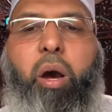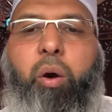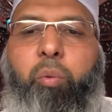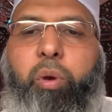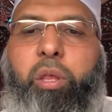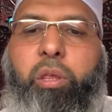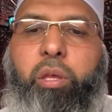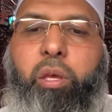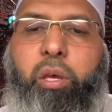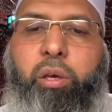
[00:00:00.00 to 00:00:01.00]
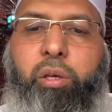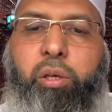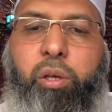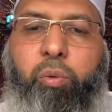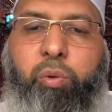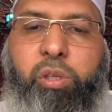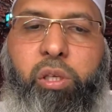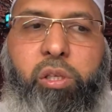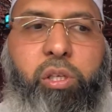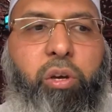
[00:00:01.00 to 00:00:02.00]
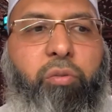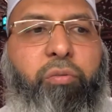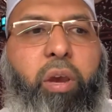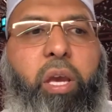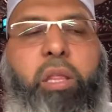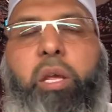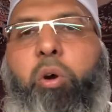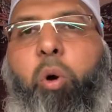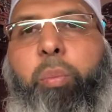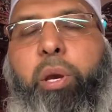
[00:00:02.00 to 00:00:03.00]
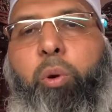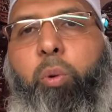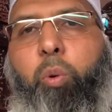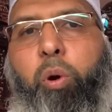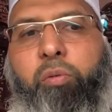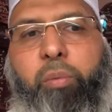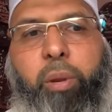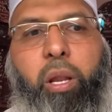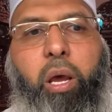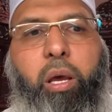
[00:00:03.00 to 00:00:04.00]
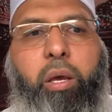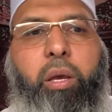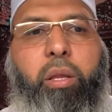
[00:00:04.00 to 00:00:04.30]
with sincere faith and hoping a reward from Allah,